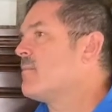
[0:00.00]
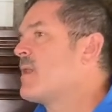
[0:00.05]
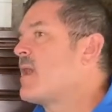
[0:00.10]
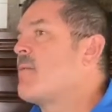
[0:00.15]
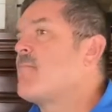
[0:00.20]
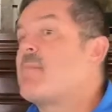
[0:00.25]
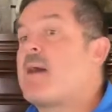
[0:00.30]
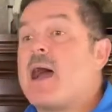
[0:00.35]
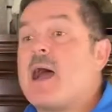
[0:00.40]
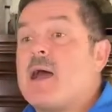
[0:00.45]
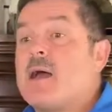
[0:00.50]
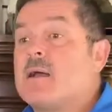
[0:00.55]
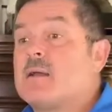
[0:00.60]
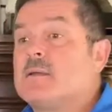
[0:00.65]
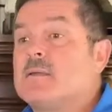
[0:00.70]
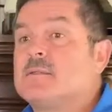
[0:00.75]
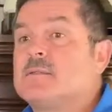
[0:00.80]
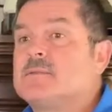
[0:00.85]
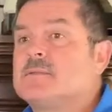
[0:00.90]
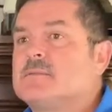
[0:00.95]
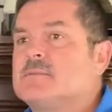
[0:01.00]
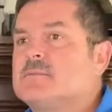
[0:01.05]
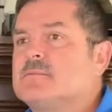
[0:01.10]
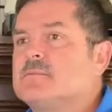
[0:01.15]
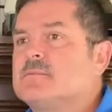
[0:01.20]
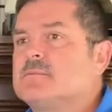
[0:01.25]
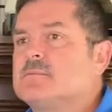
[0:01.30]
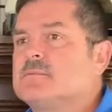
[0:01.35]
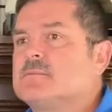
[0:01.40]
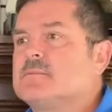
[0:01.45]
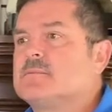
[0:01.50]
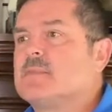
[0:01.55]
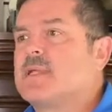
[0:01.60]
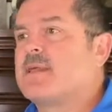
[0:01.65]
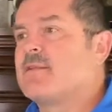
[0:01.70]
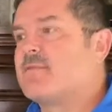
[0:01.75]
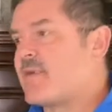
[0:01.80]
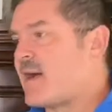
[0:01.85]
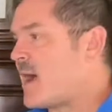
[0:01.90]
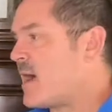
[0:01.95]
Now, my
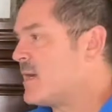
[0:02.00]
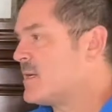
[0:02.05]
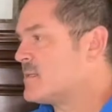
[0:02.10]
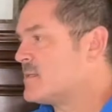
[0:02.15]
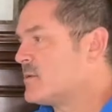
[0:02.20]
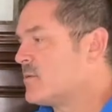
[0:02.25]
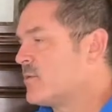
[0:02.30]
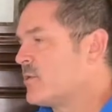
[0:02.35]
advice on a